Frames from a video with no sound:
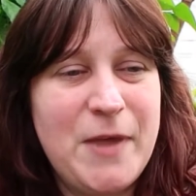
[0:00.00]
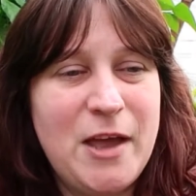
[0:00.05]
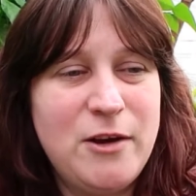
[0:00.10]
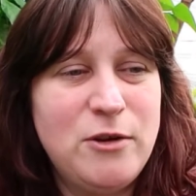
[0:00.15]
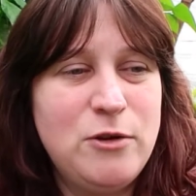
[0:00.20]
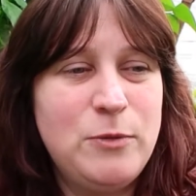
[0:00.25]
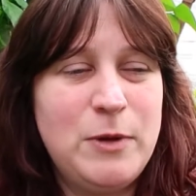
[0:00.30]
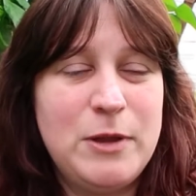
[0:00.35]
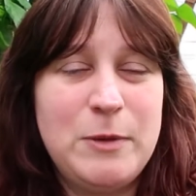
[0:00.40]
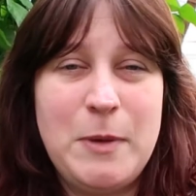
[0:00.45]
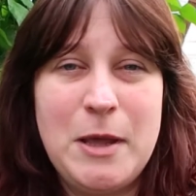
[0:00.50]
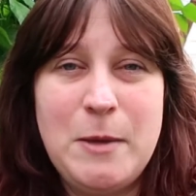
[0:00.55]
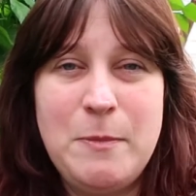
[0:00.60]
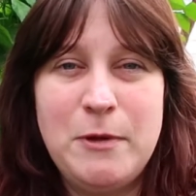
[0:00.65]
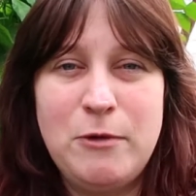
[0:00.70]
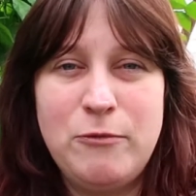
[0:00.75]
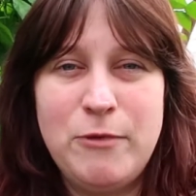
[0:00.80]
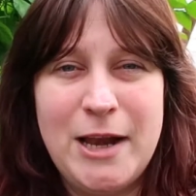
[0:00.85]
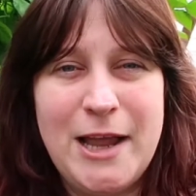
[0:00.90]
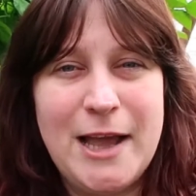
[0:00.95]
I don't know whether
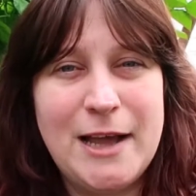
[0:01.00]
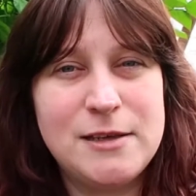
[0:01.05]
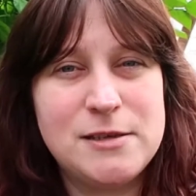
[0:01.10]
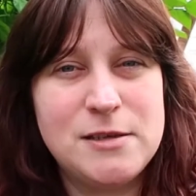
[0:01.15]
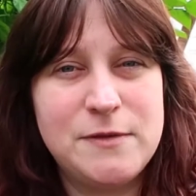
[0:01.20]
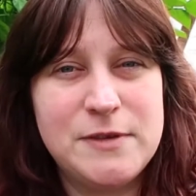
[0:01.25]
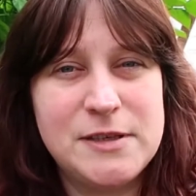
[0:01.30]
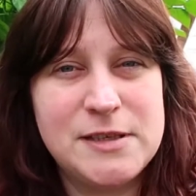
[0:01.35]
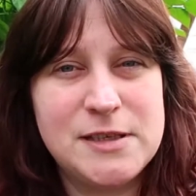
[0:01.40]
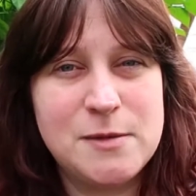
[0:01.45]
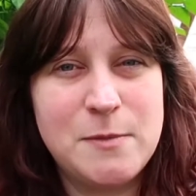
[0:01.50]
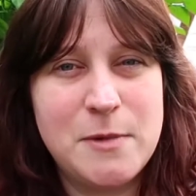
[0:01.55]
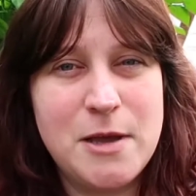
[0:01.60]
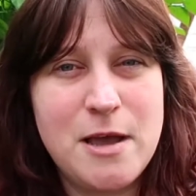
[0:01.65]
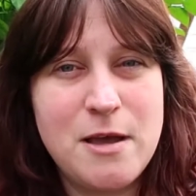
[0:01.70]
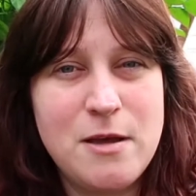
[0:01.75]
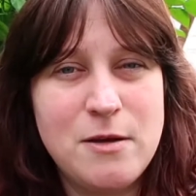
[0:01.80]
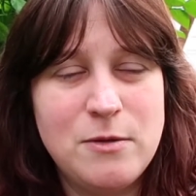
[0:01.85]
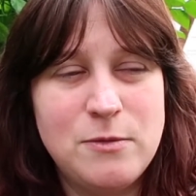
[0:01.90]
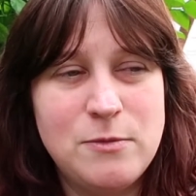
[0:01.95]
people relax over the
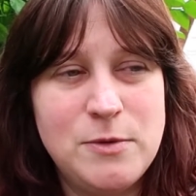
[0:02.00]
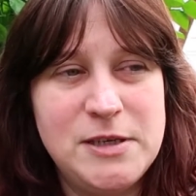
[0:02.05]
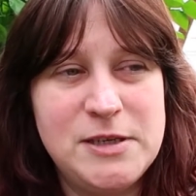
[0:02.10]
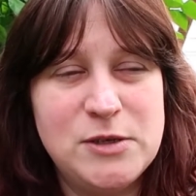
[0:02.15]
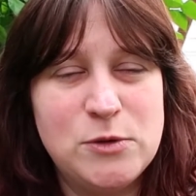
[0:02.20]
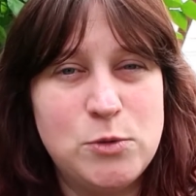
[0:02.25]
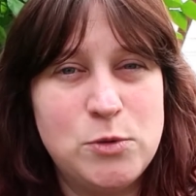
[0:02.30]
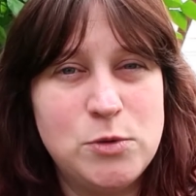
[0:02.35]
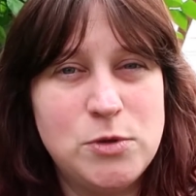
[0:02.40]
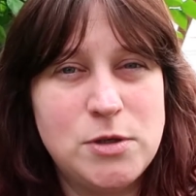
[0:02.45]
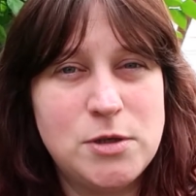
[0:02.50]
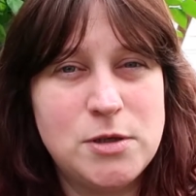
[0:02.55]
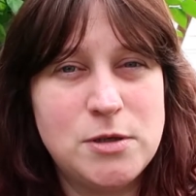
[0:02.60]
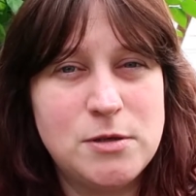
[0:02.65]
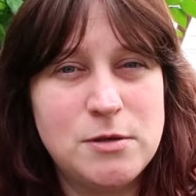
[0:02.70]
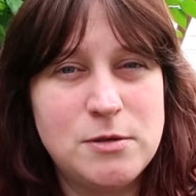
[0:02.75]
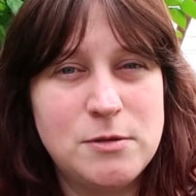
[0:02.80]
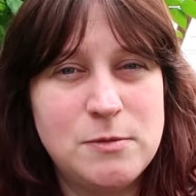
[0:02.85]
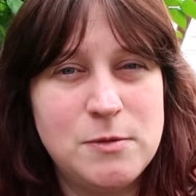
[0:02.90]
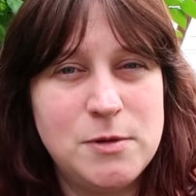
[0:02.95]
summer. We don't.
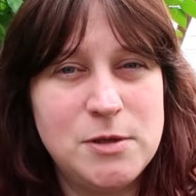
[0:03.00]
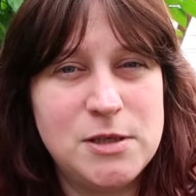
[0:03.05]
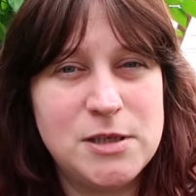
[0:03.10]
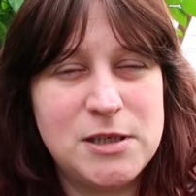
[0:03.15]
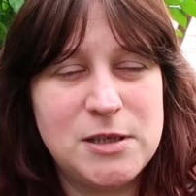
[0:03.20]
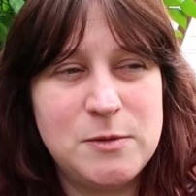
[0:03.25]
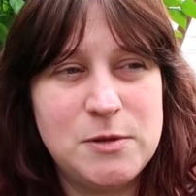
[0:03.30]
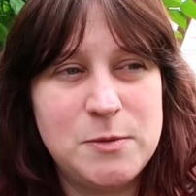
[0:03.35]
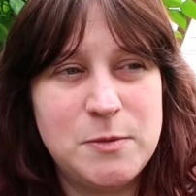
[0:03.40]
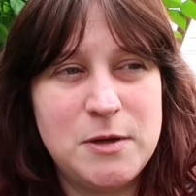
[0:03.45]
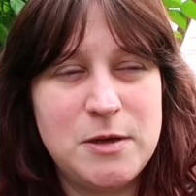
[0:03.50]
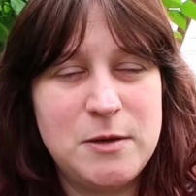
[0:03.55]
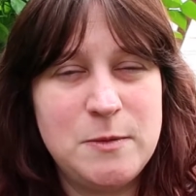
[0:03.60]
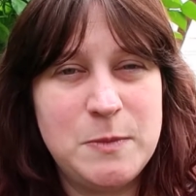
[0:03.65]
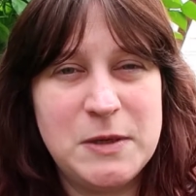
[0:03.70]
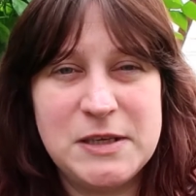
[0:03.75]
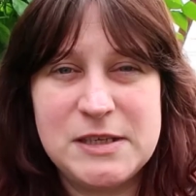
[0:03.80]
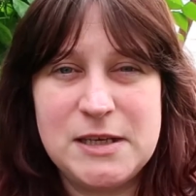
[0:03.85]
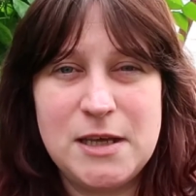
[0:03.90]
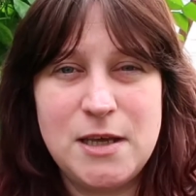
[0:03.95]
We just seem to be
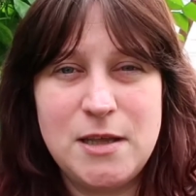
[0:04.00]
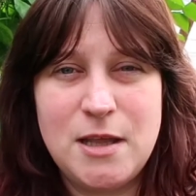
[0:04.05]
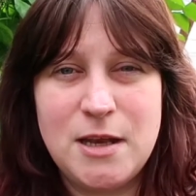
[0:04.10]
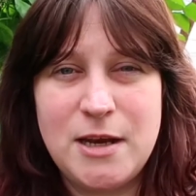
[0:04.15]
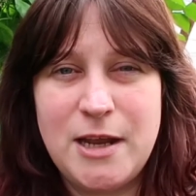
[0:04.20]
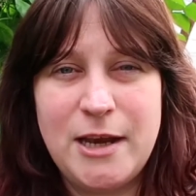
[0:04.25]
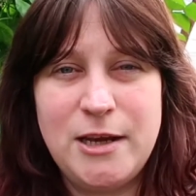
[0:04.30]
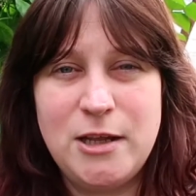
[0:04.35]
busier than